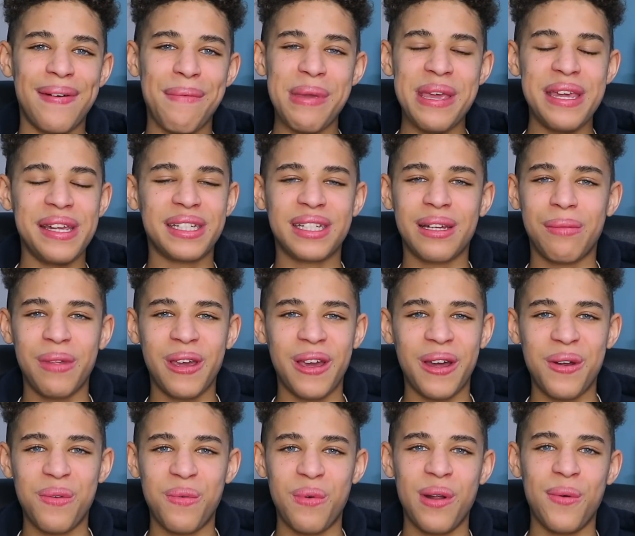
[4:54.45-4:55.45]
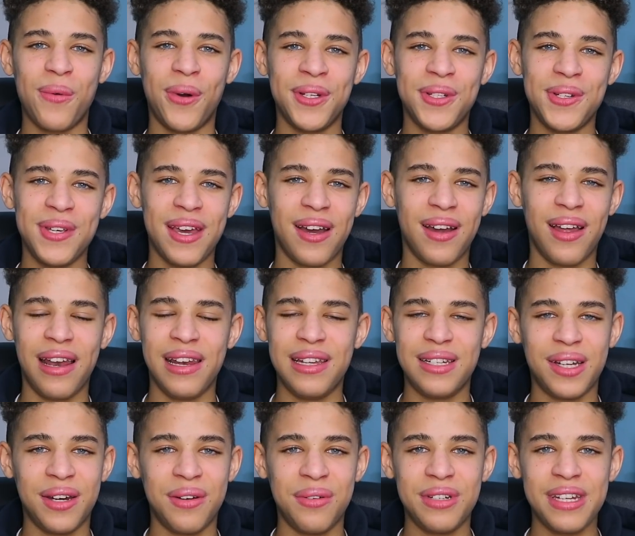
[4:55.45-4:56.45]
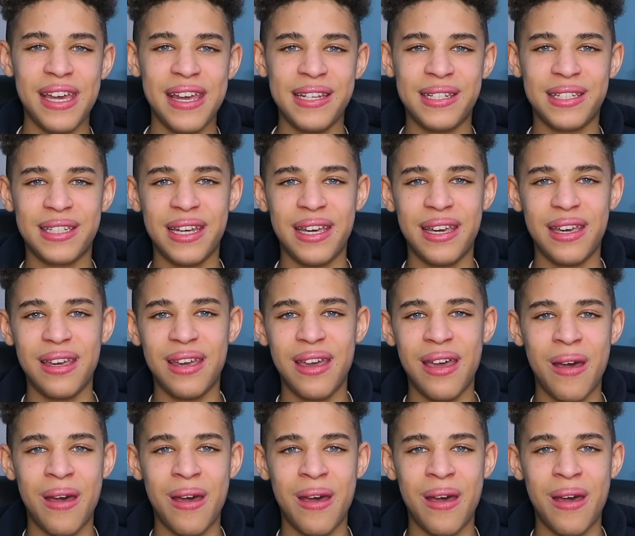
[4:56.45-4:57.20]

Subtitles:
I'm eating something I don't really want to eat, at least I don't taste it.